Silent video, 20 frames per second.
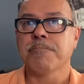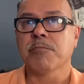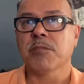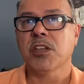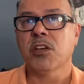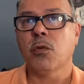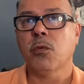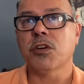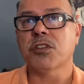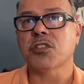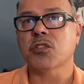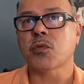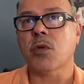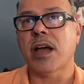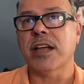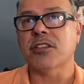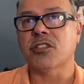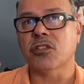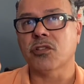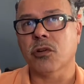Which is why
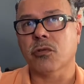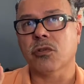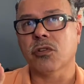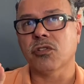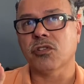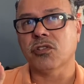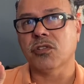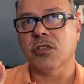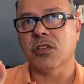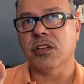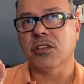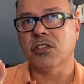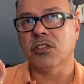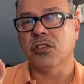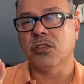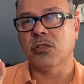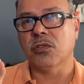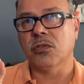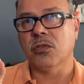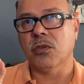it's so crucial that
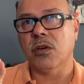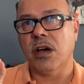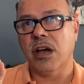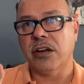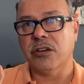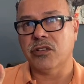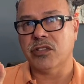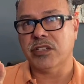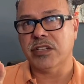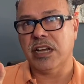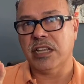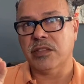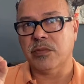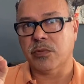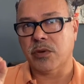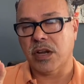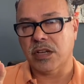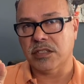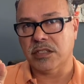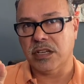you understand the
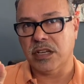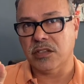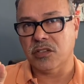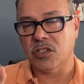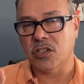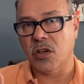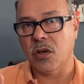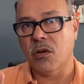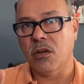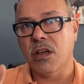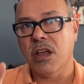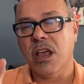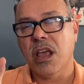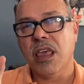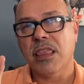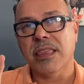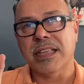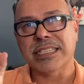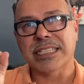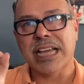process. So
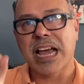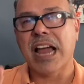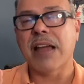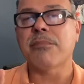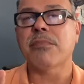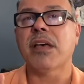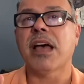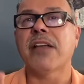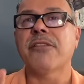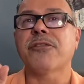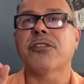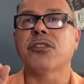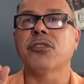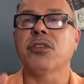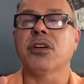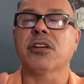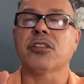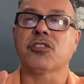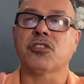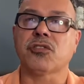the timeline for new
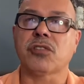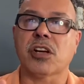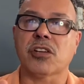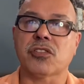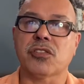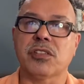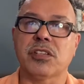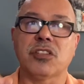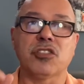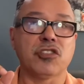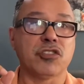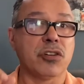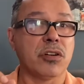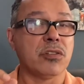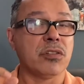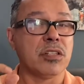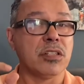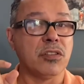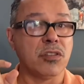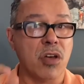construction is
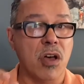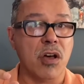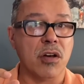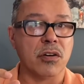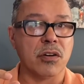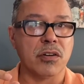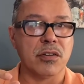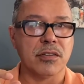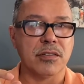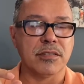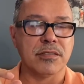generally longer